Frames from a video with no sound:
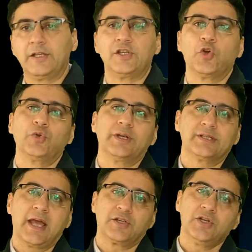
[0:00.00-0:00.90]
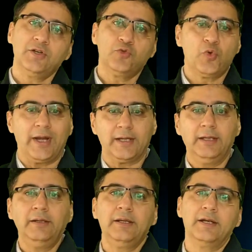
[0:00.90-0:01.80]
execute its action to
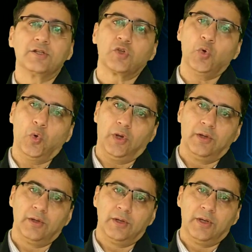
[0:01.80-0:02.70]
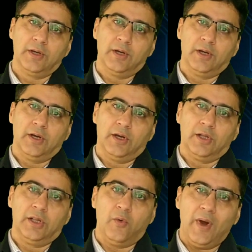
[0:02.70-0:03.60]
attain its goal.
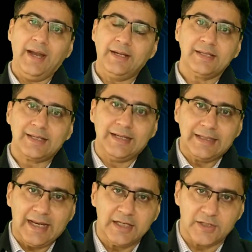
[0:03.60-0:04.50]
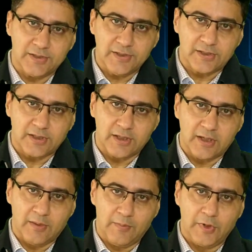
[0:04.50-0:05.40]
Now why it is intelligence?
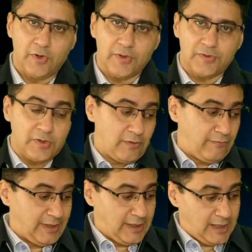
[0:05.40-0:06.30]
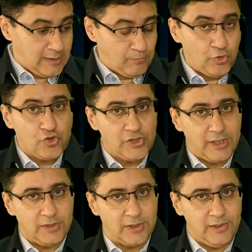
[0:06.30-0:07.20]
Because when the input
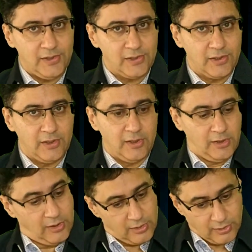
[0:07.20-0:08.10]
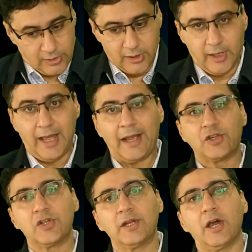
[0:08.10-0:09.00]
changes, the
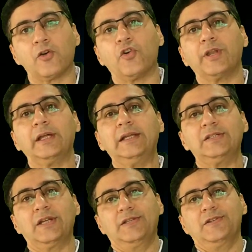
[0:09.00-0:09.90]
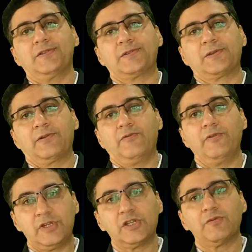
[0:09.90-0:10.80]
action accordingly changes
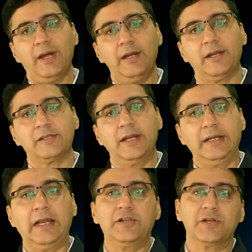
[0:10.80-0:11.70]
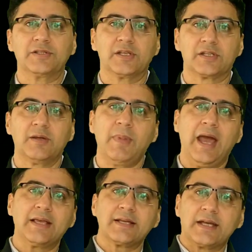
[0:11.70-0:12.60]
which is why it is an intelligent system
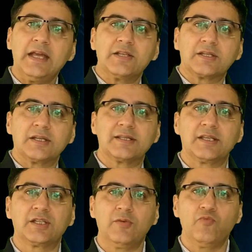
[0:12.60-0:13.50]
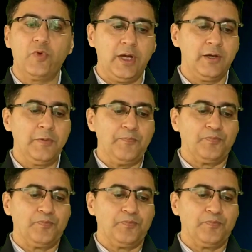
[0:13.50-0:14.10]
as against a system where